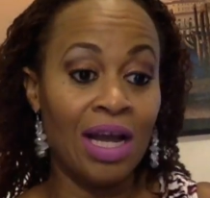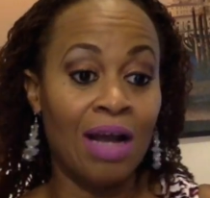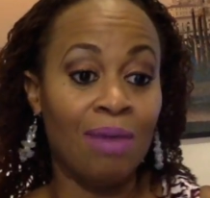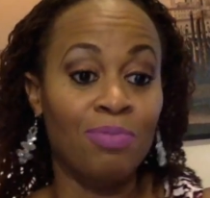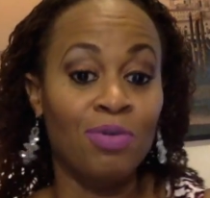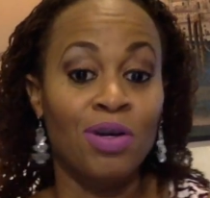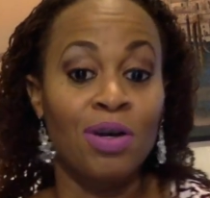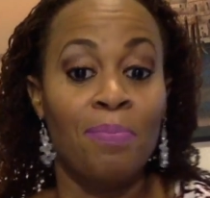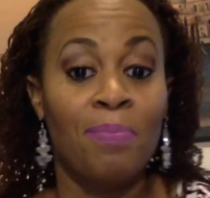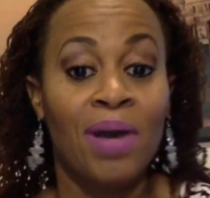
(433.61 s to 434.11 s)
I'm
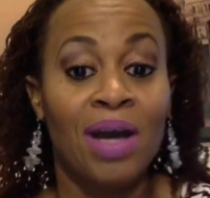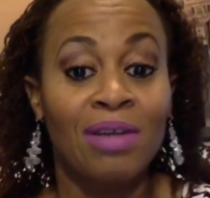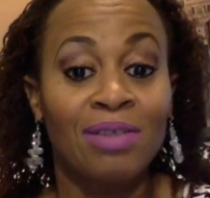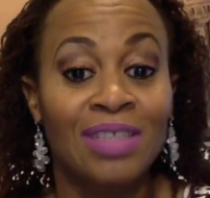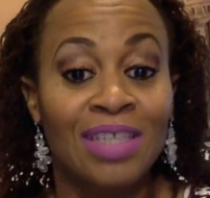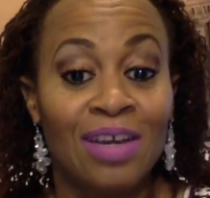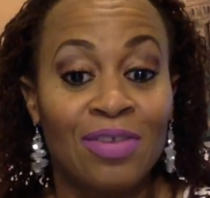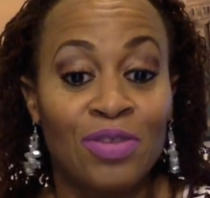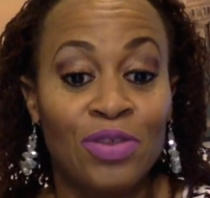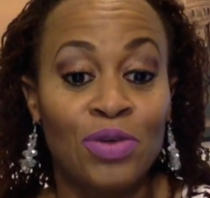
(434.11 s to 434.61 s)
going to
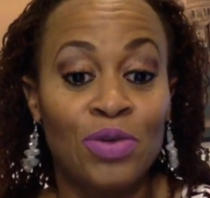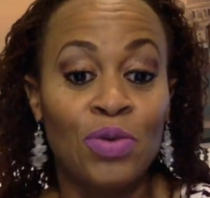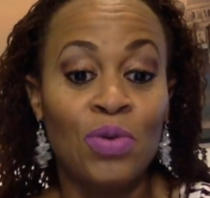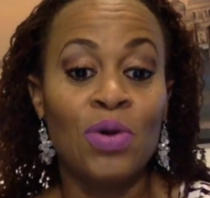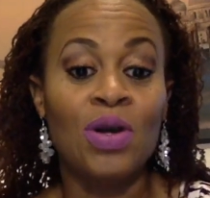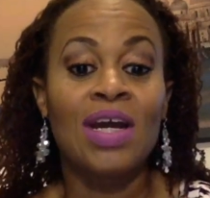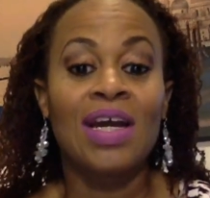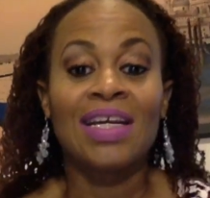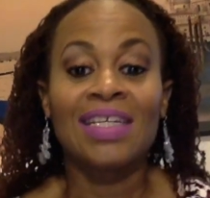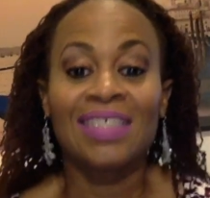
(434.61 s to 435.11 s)
bounce out the
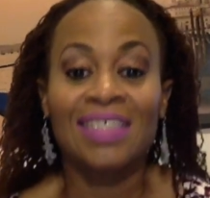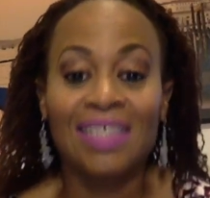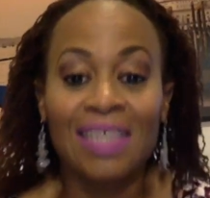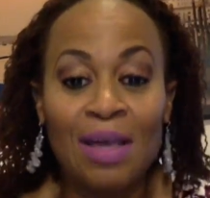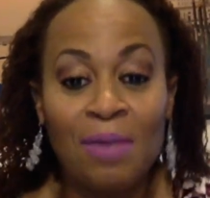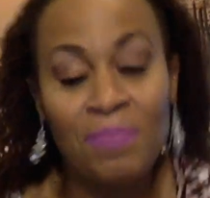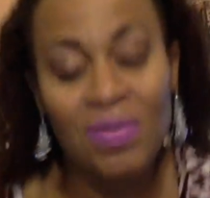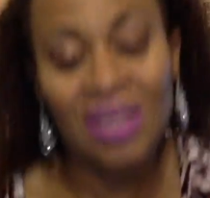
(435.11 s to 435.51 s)
door to see